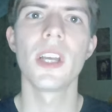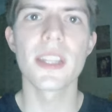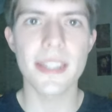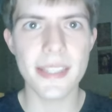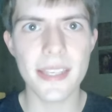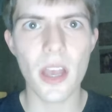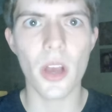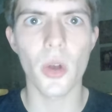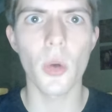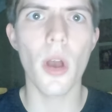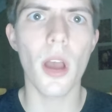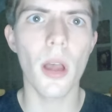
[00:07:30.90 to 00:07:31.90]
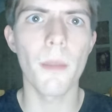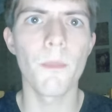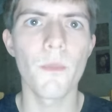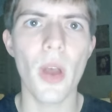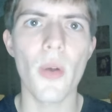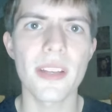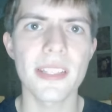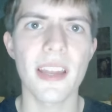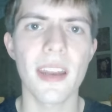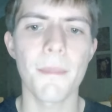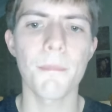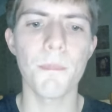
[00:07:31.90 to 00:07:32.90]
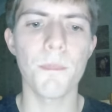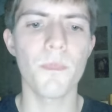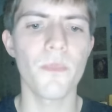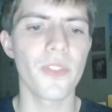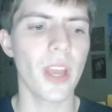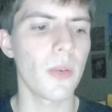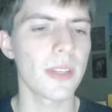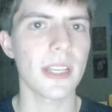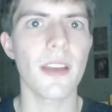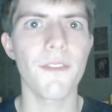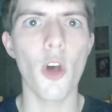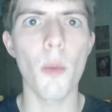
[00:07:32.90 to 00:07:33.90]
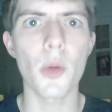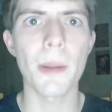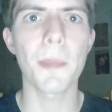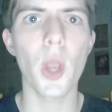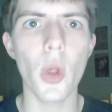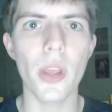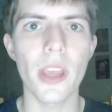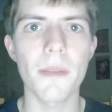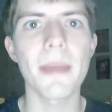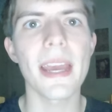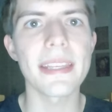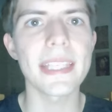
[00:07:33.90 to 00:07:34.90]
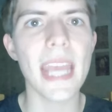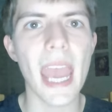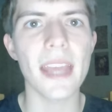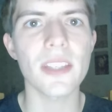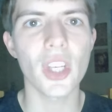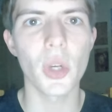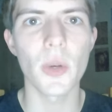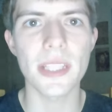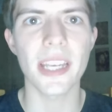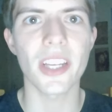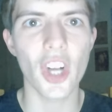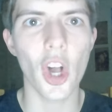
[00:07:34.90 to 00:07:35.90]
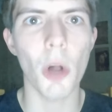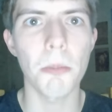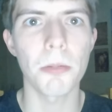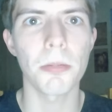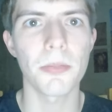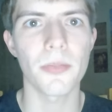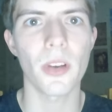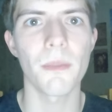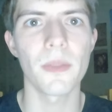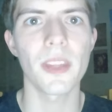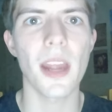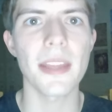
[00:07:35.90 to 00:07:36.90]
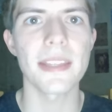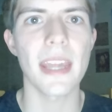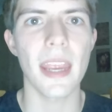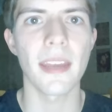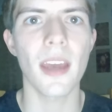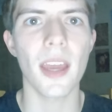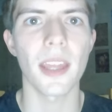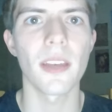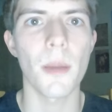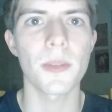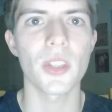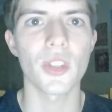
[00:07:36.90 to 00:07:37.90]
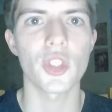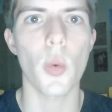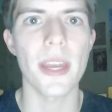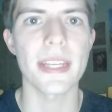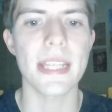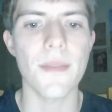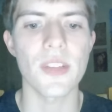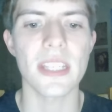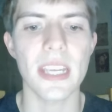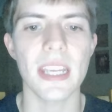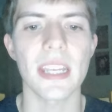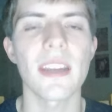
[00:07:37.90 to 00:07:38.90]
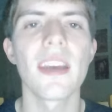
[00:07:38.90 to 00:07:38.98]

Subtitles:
So there was a former employee of my dad who was a cop from 1989 up till 2017.